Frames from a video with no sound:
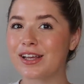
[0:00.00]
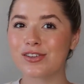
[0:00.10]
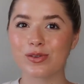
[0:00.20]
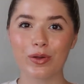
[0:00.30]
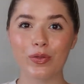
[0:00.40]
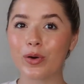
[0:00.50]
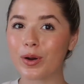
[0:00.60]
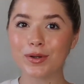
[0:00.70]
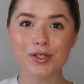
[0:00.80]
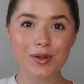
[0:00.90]
so I thought I
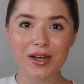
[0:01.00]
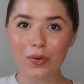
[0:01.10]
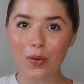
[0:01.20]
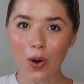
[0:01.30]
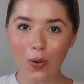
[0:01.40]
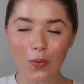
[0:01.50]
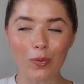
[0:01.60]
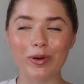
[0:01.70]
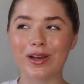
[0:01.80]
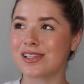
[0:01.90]
would do a little haul
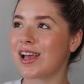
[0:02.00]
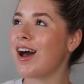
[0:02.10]
because